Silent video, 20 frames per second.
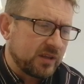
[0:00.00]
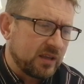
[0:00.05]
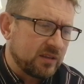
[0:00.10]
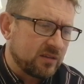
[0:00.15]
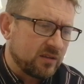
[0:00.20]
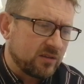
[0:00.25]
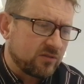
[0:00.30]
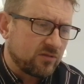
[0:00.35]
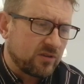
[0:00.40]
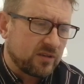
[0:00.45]
the
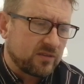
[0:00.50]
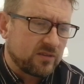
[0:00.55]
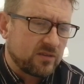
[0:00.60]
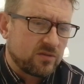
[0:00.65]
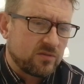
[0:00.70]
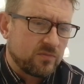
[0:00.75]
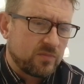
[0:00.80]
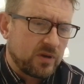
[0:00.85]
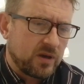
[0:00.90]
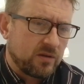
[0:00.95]
end of the
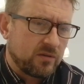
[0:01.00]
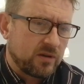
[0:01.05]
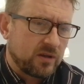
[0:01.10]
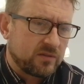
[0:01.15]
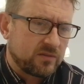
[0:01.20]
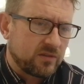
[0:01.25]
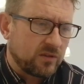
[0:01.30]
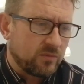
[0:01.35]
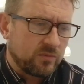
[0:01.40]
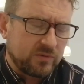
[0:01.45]
transition
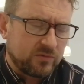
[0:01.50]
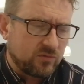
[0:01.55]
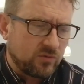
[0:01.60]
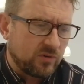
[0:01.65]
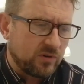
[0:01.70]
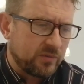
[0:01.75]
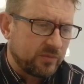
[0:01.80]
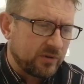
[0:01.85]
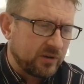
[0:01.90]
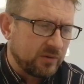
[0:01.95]
period, the
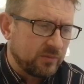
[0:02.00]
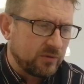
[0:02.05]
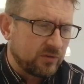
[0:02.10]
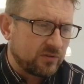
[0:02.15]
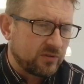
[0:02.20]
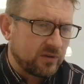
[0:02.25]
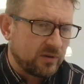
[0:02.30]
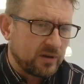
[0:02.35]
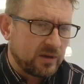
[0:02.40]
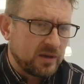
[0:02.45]
withdrawal
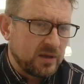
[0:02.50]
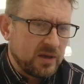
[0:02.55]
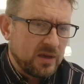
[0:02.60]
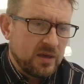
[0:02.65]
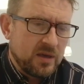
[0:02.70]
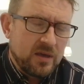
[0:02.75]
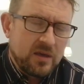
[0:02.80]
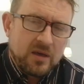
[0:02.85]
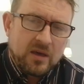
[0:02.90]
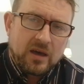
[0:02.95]
agreement, sorry.
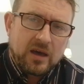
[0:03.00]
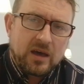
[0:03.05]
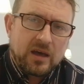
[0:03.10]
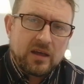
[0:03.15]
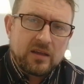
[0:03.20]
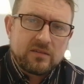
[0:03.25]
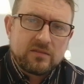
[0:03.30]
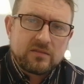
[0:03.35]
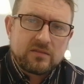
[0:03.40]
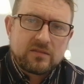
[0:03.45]

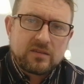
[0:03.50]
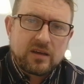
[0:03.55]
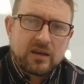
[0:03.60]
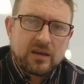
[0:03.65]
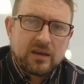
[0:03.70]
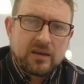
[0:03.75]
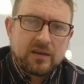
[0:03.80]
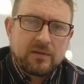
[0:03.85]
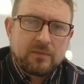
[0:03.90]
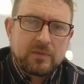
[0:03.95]
And
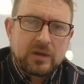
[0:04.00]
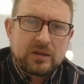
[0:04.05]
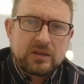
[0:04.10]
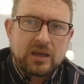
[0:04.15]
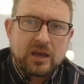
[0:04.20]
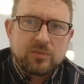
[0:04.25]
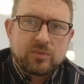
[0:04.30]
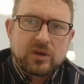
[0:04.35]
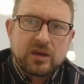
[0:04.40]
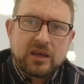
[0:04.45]

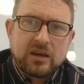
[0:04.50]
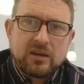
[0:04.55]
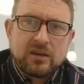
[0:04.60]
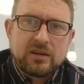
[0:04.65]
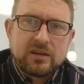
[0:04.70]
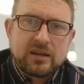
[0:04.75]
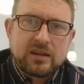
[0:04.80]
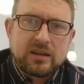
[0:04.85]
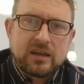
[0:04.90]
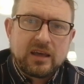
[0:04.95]
yeah, but
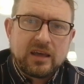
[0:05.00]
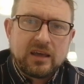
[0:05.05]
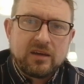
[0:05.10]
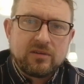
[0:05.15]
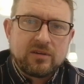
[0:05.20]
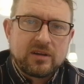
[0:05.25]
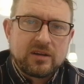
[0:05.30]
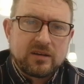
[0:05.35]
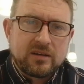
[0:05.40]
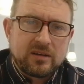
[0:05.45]

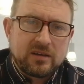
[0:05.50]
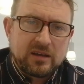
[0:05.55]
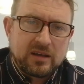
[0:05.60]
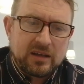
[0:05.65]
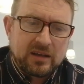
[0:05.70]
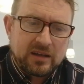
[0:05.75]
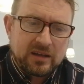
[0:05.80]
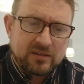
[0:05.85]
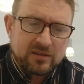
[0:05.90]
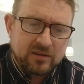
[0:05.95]
here
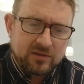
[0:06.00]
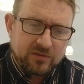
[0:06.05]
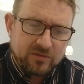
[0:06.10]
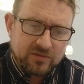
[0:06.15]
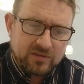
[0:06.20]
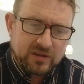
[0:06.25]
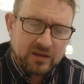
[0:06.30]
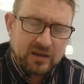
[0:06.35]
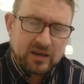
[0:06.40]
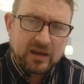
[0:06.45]
in
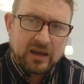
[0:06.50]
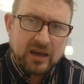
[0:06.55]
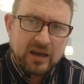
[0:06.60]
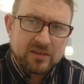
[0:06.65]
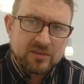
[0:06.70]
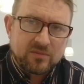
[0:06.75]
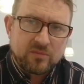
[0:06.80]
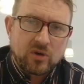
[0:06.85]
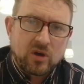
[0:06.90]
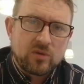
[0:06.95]
Andalusia
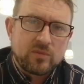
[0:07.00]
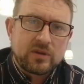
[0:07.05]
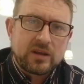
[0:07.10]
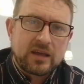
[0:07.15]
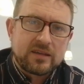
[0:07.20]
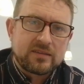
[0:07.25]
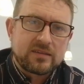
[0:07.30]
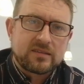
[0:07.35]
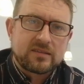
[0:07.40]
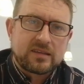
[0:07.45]
at the moment,
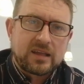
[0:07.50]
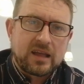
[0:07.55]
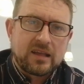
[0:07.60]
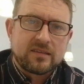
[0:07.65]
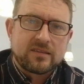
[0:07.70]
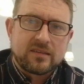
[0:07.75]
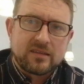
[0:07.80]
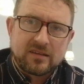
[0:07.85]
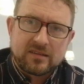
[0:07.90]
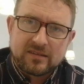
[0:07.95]
as it
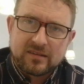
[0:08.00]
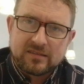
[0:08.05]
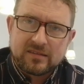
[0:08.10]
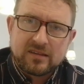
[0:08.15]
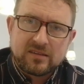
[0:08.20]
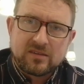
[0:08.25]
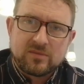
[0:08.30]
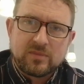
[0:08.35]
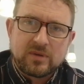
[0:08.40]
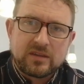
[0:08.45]
stands, and as they
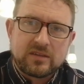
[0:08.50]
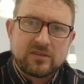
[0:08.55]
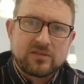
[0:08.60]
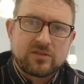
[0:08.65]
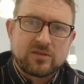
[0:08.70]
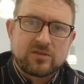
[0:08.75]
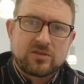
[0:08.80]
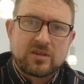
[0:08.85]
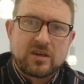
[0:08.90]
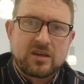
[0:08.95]
said to me, this
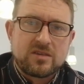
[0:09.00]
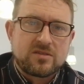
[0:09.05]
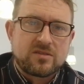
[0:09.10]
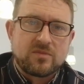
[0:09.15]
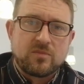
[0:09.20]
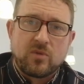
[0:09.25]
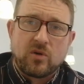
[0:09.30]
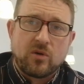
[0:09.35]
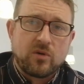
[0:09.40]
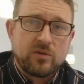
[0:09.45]
could change
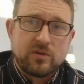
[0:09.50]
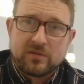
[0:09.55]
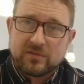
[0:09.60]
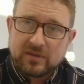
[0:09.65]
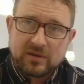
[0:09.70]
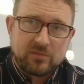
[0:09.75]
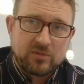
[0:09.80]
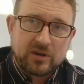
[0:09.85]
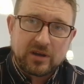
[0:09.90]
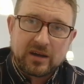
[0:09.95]
tomorrow if
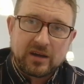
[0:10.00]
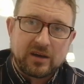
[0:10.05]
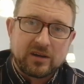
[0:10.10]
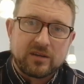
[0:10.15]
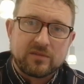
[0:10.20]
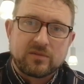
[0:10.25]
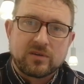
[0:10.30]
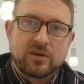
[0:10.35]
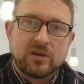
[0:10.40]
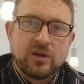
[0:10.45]
they bring out
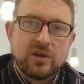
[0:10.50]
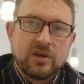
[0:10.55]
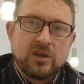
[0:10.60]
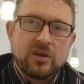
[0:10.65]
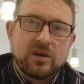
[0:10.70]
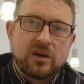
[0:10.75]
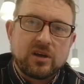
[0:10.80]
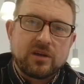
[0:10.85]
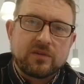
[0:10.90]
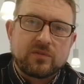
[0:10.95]

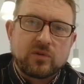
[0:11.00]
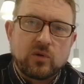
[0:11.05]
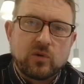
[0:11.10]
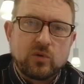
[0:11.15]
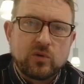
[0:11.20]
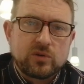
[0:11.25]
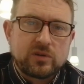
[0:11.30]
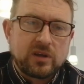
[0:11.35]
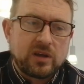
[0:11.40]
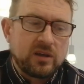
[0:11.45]
another
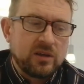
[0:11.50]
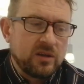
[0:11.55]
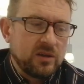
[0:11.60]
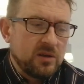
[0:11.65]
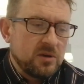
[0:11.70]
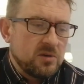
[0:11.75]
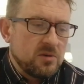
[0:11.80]
order.